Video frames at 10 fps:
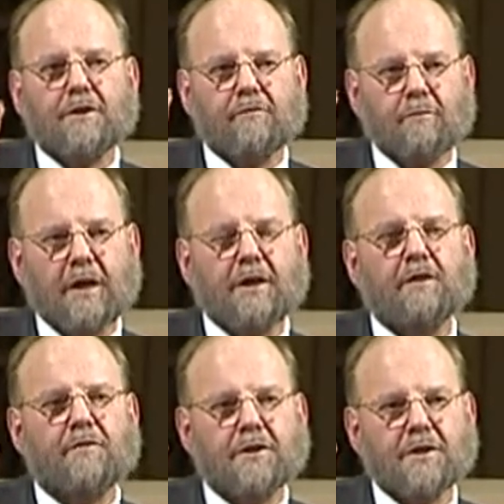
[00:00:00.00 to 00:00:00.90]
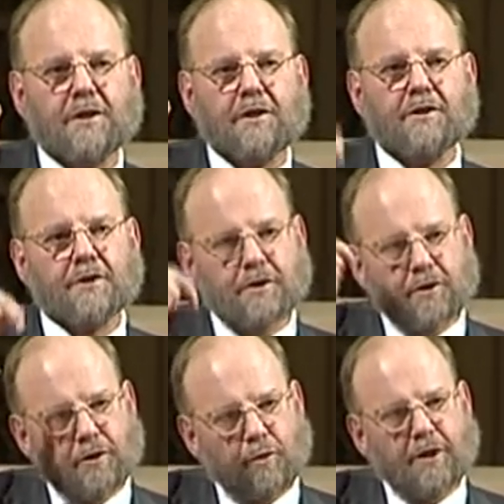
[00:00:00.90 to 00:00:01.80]
of many of the diseases
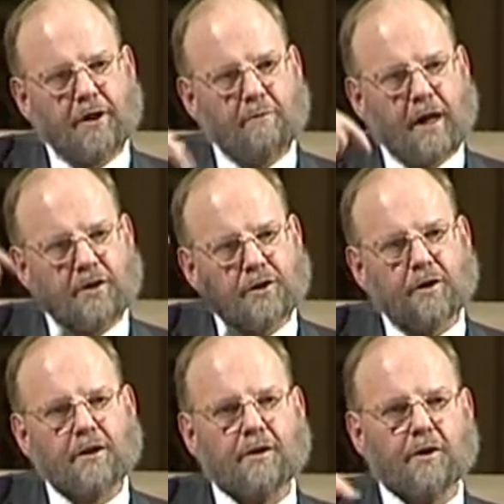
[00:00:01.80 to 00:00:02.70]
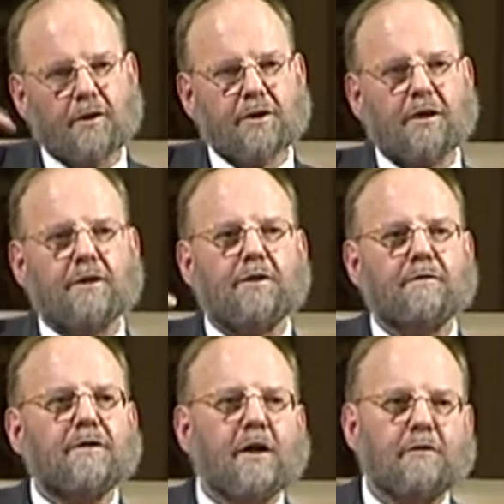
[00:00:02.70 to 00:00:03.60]
that you would hear mentioned in the context
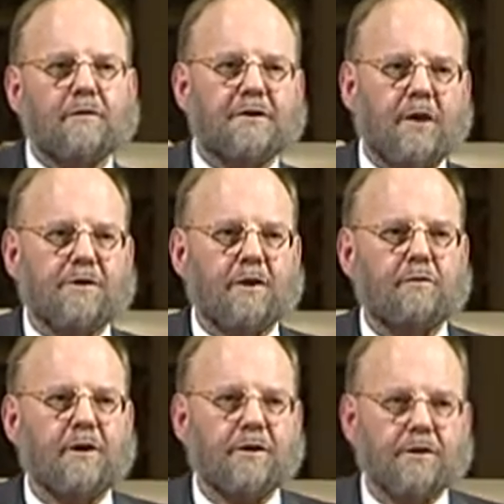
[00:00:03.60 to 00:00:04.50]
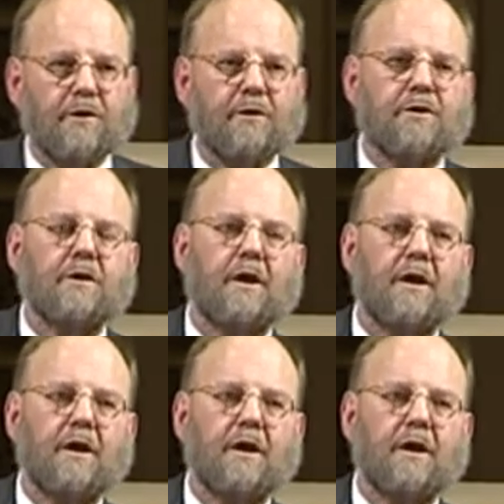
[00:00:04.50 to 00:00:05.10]
of stem cell research.